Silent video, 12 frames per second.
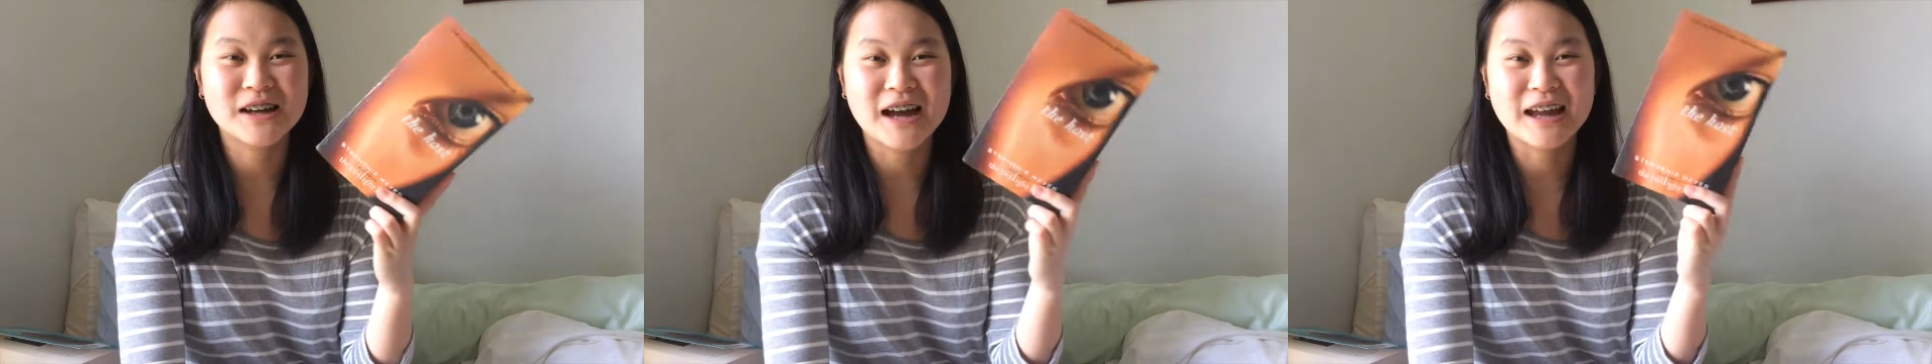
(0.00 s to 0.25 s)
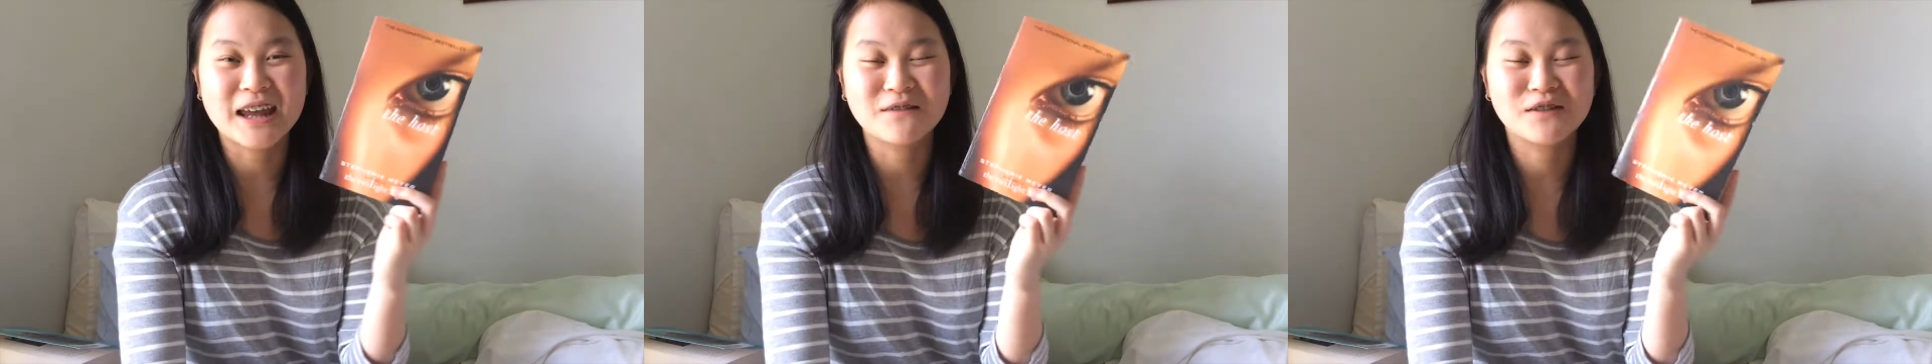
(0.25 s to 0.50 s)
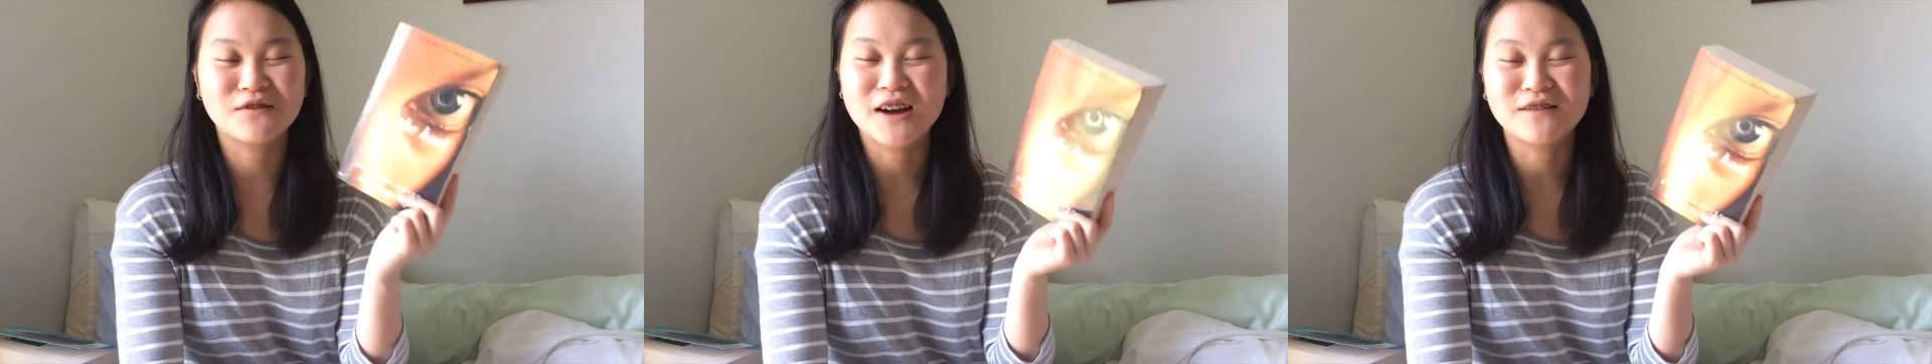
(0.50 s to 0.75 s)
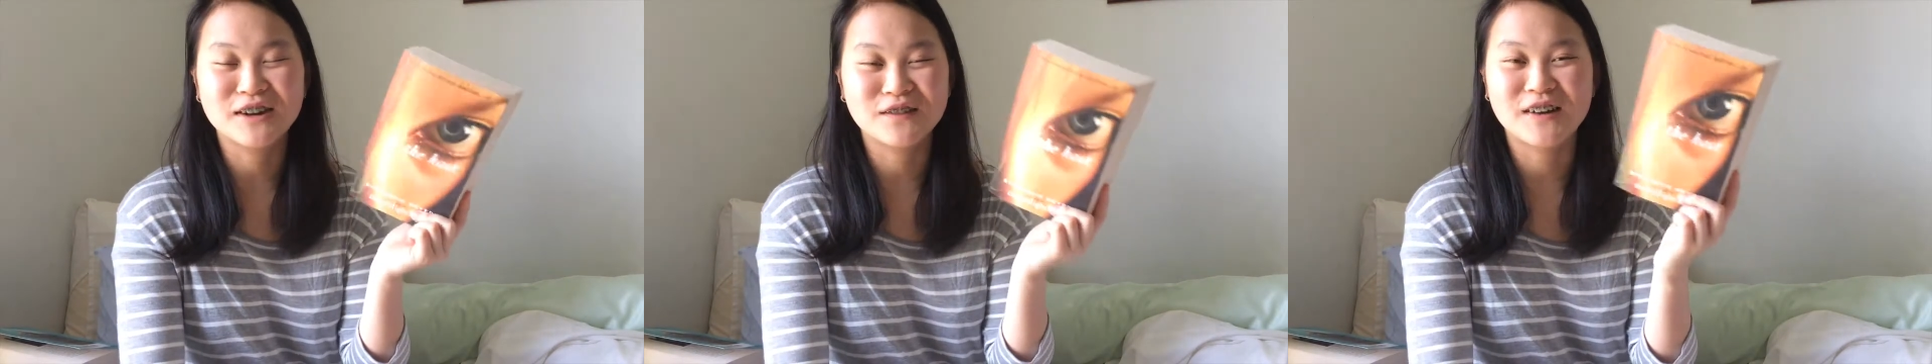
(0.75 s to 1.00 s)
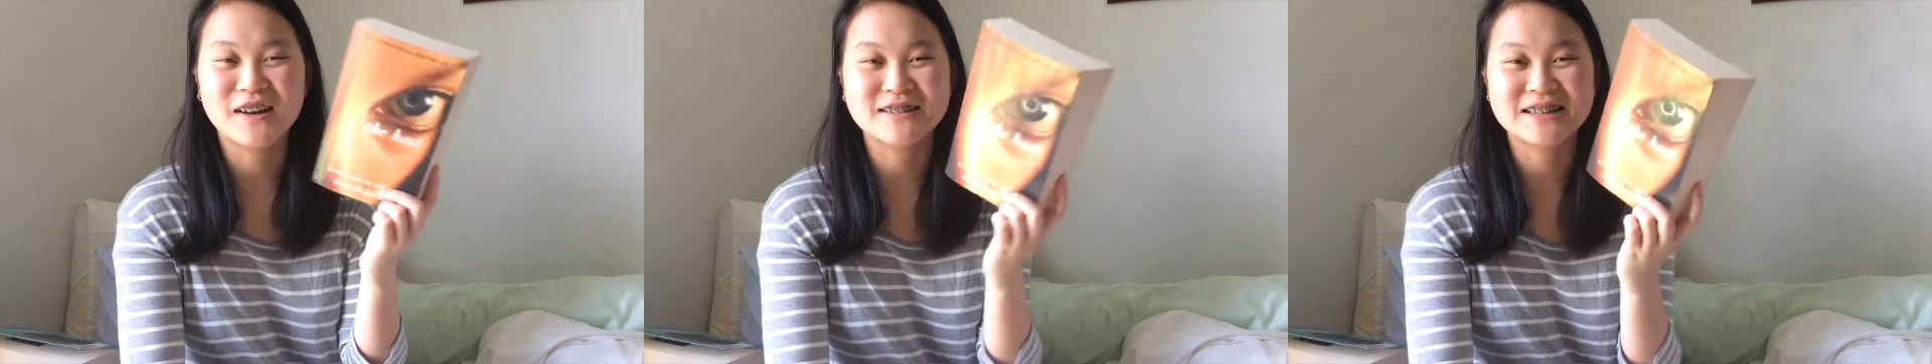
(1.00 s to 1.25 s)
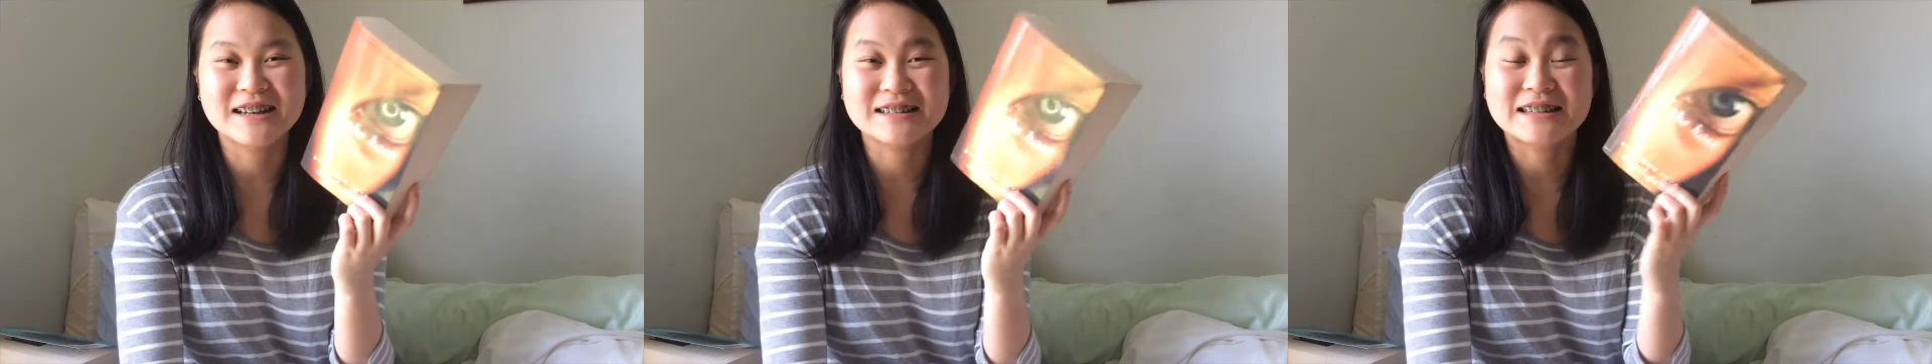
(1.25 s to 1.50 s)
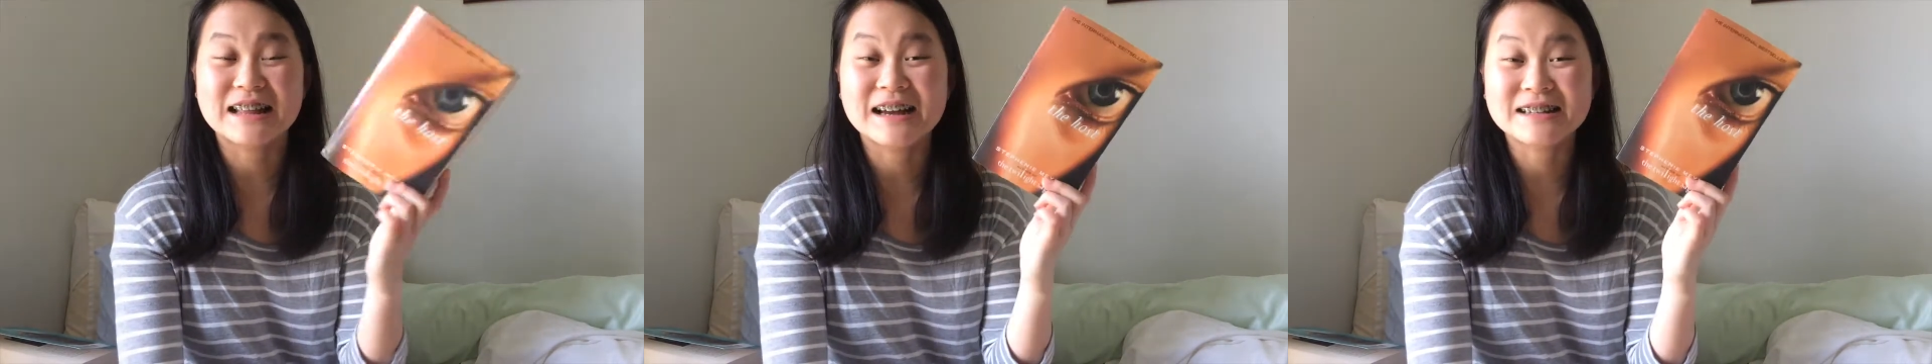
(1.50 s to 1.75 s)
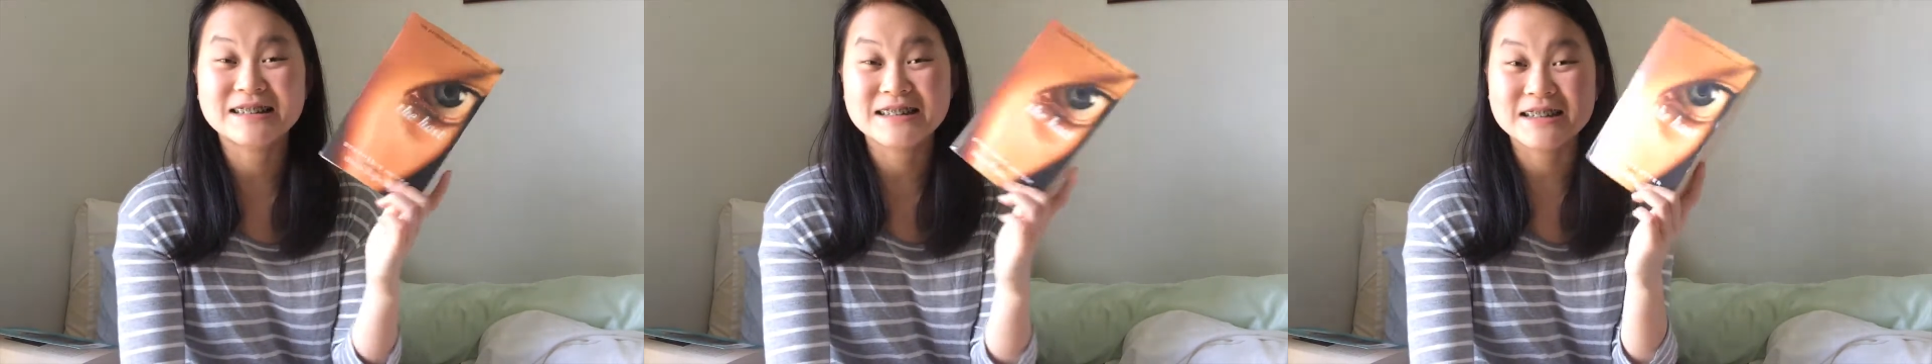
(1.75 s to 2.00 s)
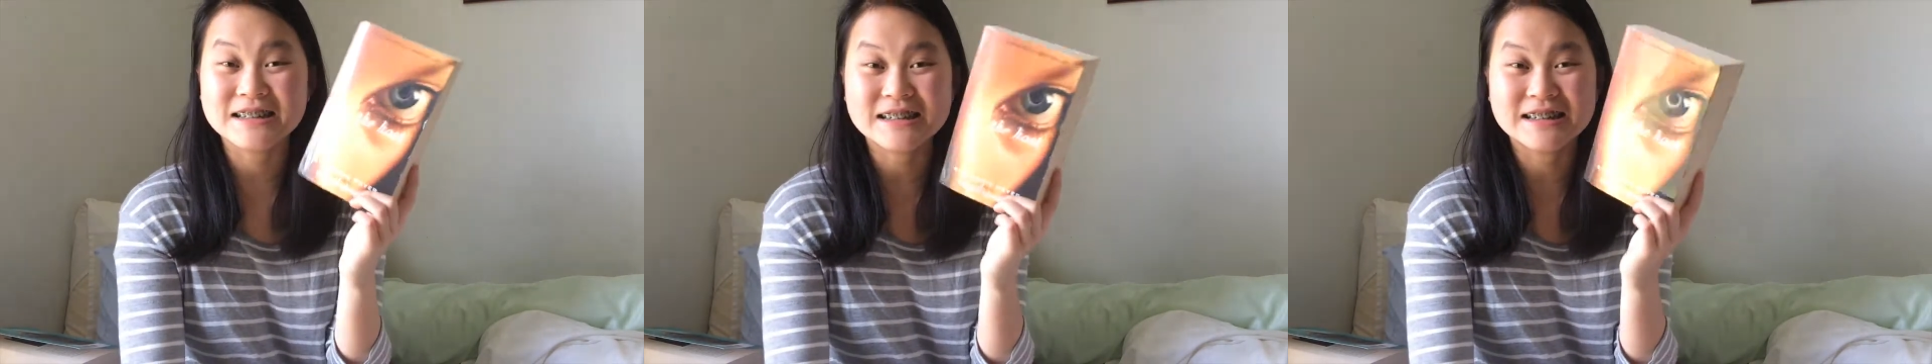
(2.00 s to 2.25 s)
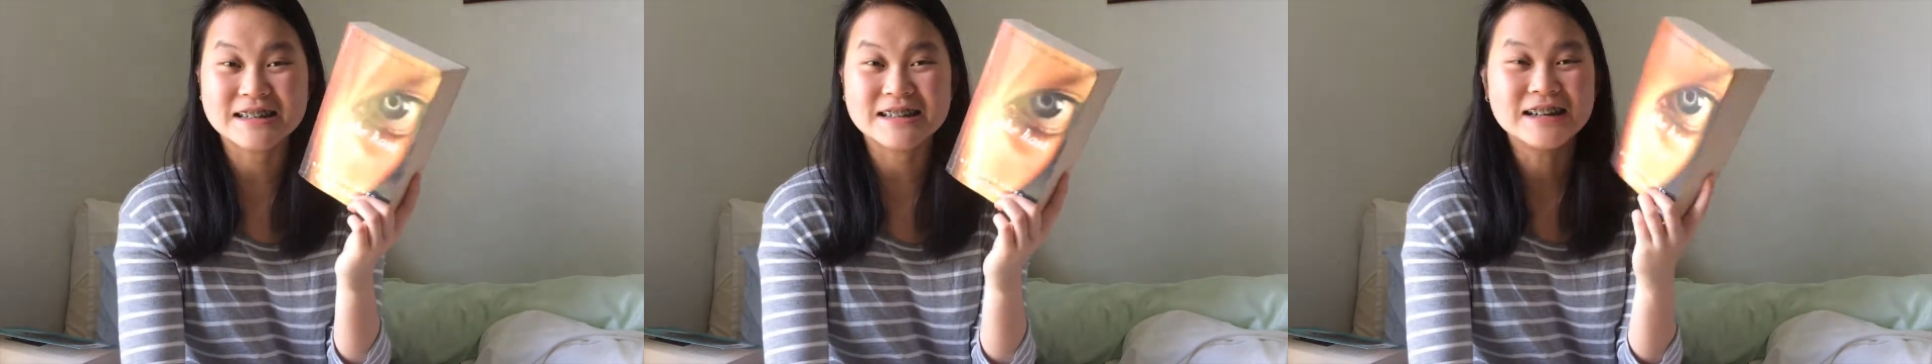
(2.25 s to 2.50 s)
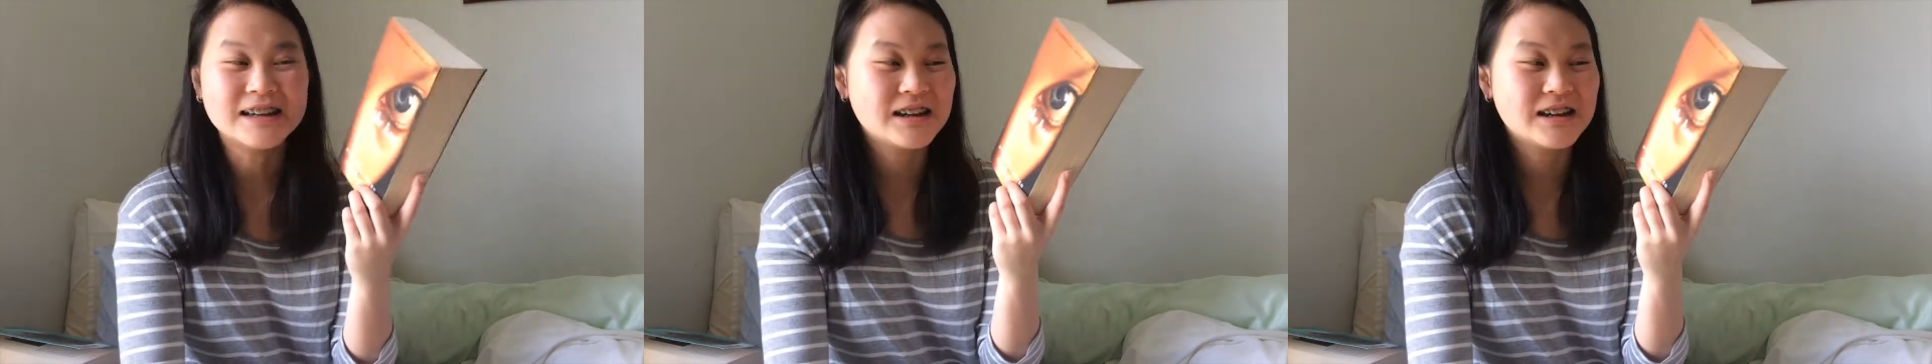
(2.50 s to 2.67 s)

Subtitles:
I gave it 5 out of 5 stars last year.